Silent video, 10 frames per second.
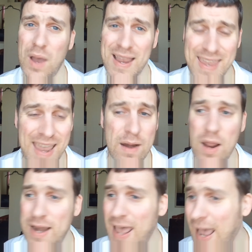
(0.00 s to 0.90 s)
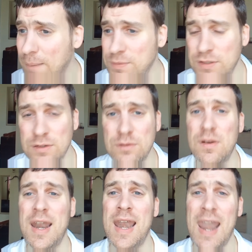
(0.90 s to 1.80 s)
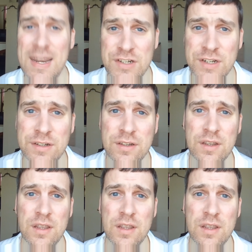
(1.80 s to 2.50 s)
Again, an absolute legend.